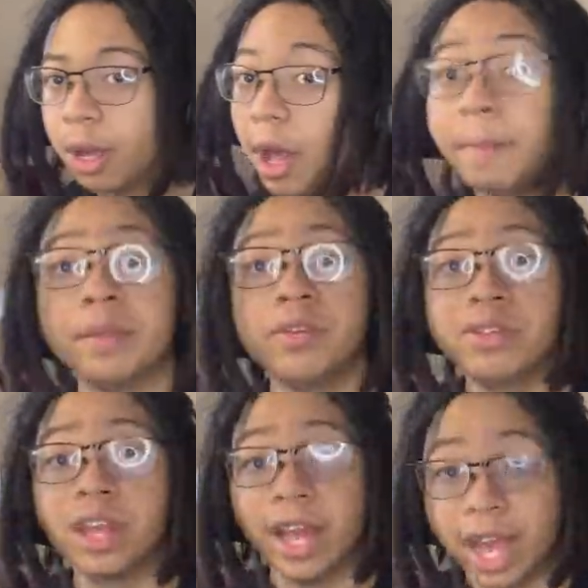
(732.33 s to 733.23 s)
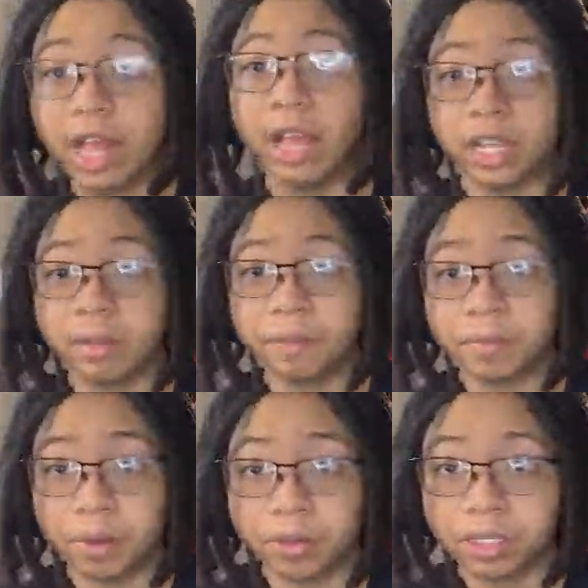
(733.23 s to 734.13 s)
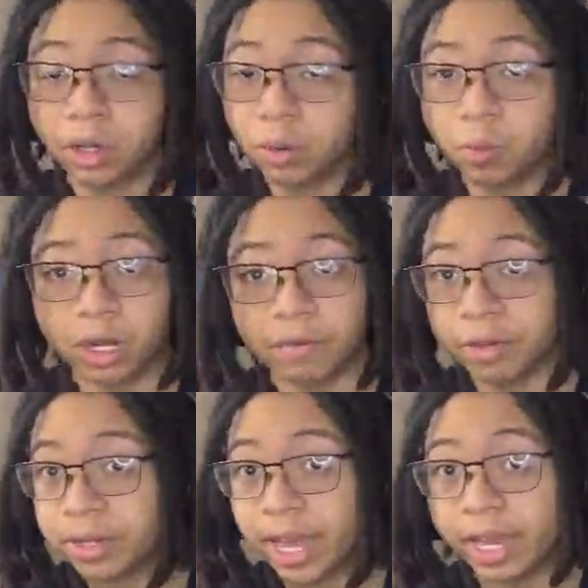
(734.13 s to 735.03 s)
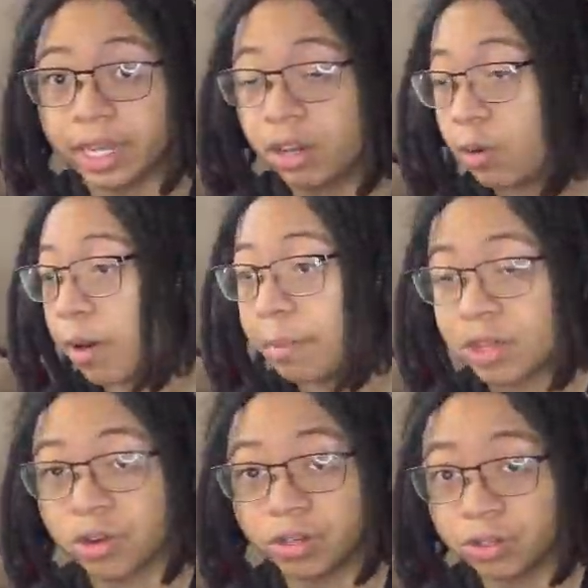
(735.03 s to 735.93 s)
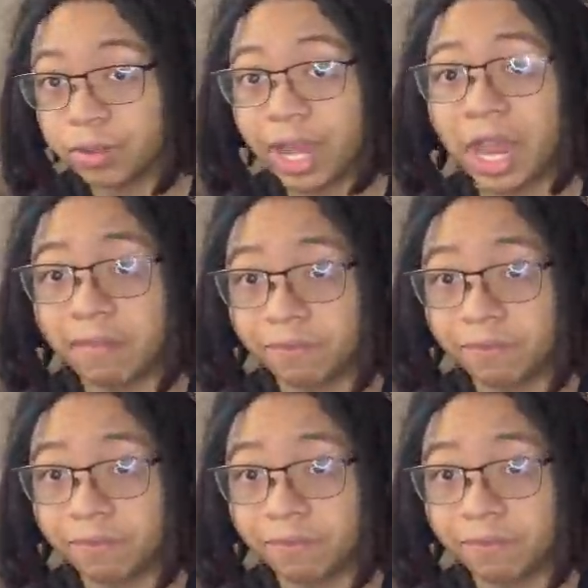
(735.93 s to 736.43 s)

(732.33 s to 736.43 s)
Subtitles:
abuse the hell out of them smokes or whatever you can. You're going to make sure you do that. And